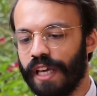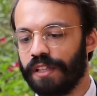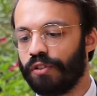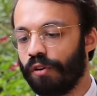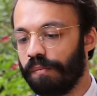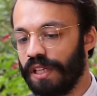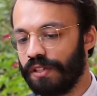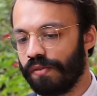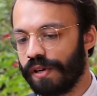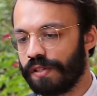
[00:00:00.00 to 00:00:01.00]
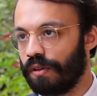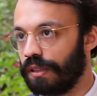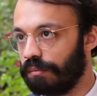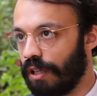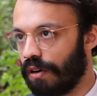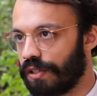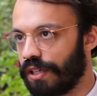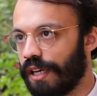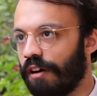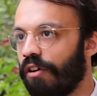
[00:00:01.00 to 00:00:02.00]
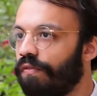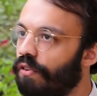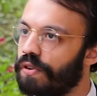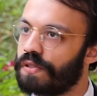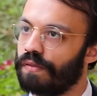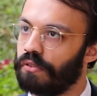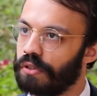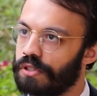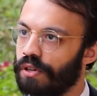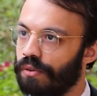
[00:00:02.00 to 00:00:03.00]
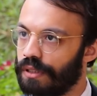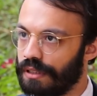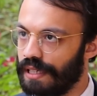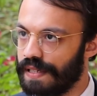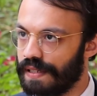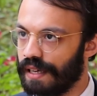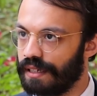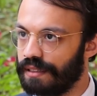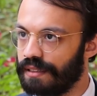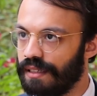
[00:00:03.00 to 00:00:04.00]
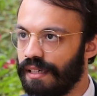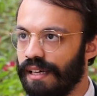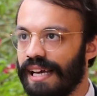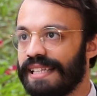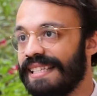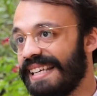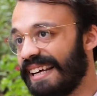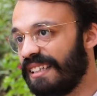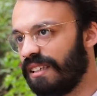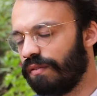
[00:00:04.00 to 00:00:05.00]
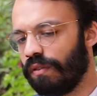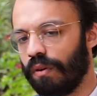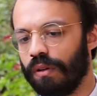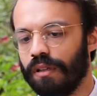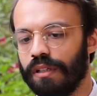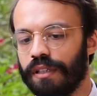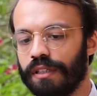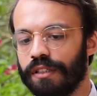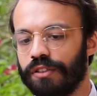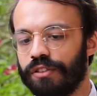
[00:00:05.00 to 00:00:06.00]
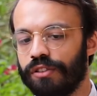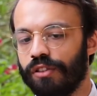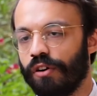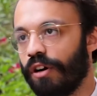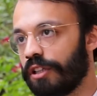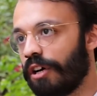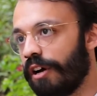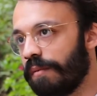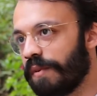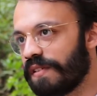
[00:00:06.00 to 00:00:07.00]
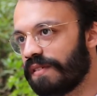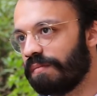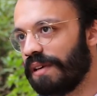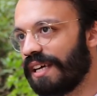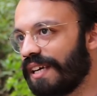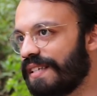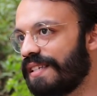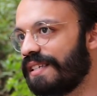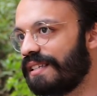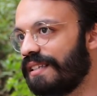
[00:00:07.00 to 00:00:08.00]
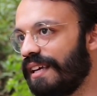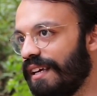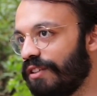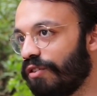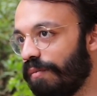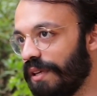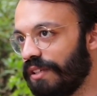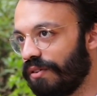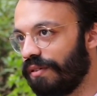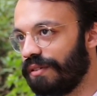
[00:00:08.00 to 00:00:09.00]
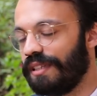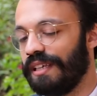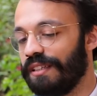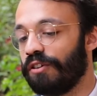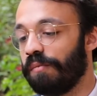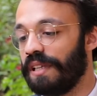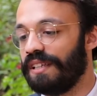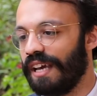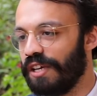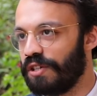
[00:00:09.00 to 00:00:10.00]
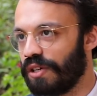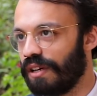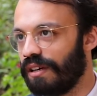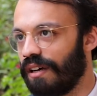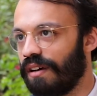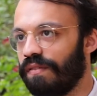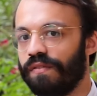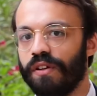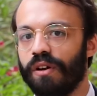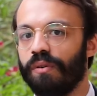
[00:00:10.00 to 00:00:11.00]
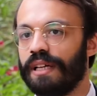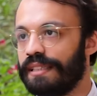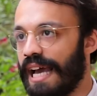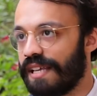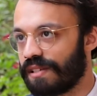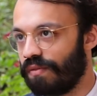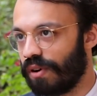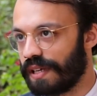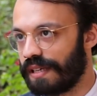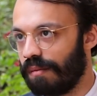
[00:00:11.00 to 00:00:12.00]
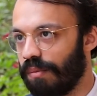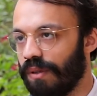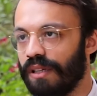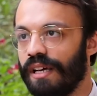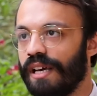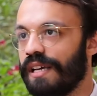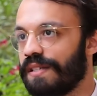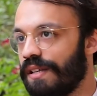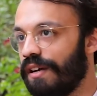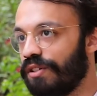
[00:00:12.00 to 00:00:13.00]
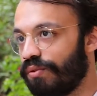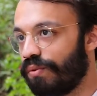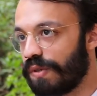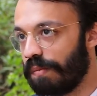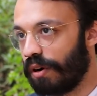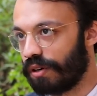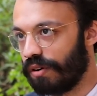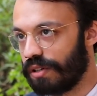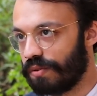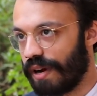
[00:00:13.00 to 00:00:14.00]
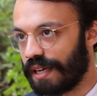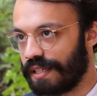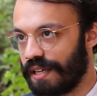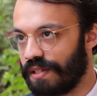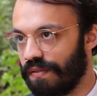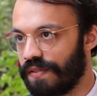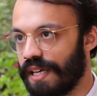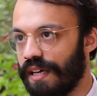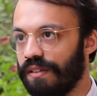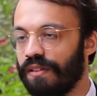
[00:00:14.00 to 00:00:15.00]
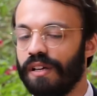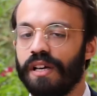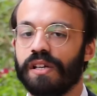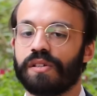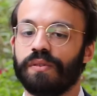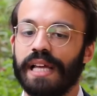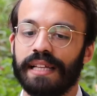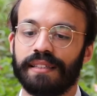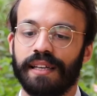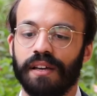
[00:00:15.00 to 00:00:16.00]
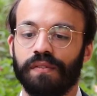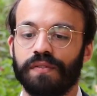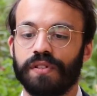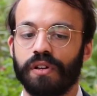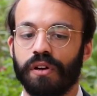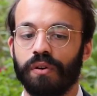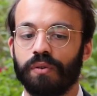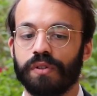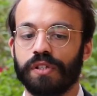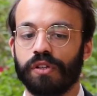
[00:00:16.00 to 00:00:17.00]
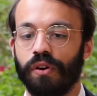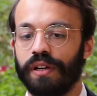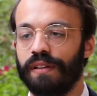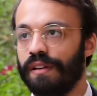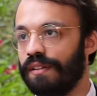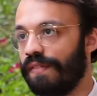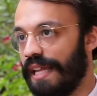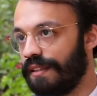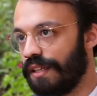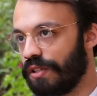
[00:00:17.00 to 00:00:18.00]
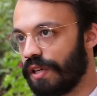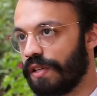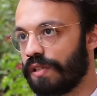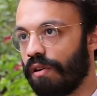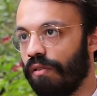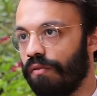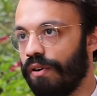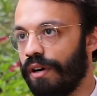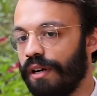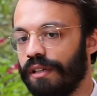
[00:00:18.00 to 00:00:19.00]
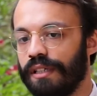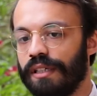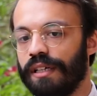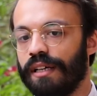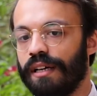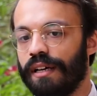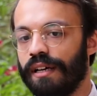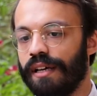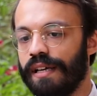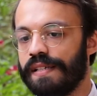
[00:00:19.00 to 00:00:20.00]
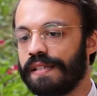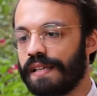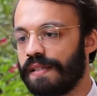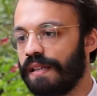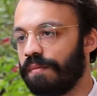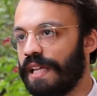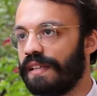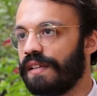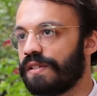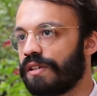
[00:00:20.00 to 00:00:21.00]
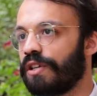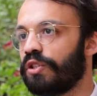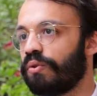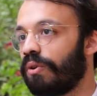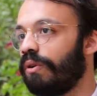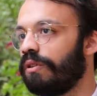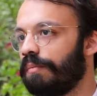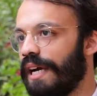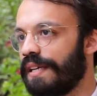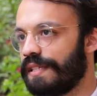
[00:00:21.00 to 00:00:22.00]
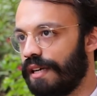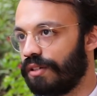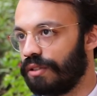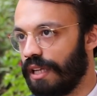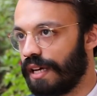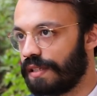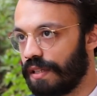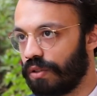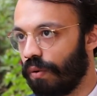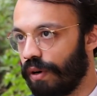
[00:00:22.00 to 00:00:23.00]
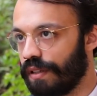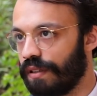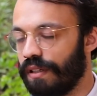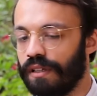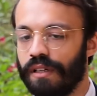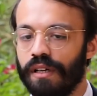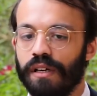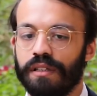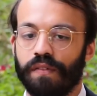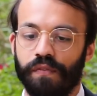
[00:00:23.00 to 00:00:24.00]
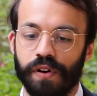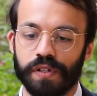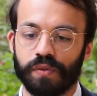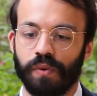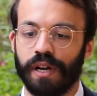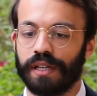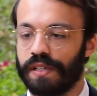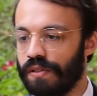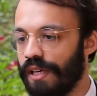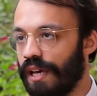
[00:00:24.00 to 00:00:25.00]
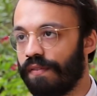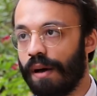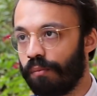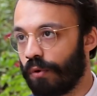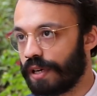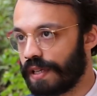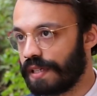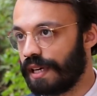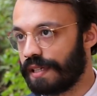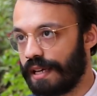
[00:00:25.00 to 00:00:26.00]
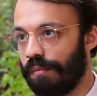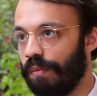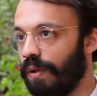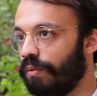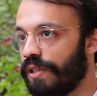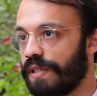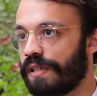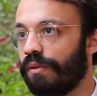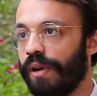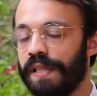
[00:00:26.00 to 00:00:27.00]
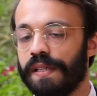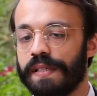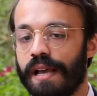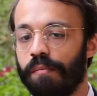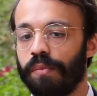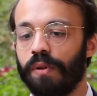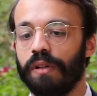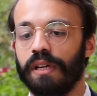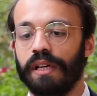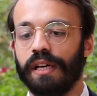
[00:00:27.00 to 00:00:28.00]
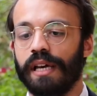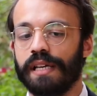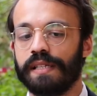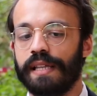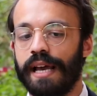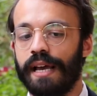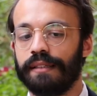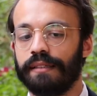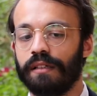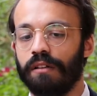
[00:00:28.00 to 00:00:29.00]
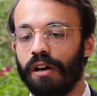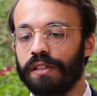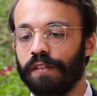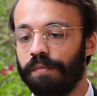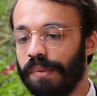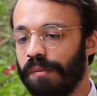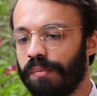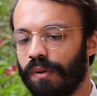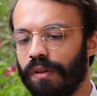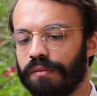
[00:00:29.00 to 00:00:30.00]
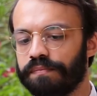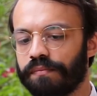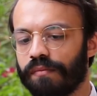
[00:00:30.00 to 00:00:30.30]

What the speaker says: Intermediaries on the blockchain are, first of all, generalistic, and second of all, you're autonomous, because the intermediation of, you know, a task, for example, is done through smart contracts, as you've said. So that gives, you know, certain advantages over a system that is controlled by a centralized authority. The first one, because you gave Upwork as an example, which is a great example, is that a lot of people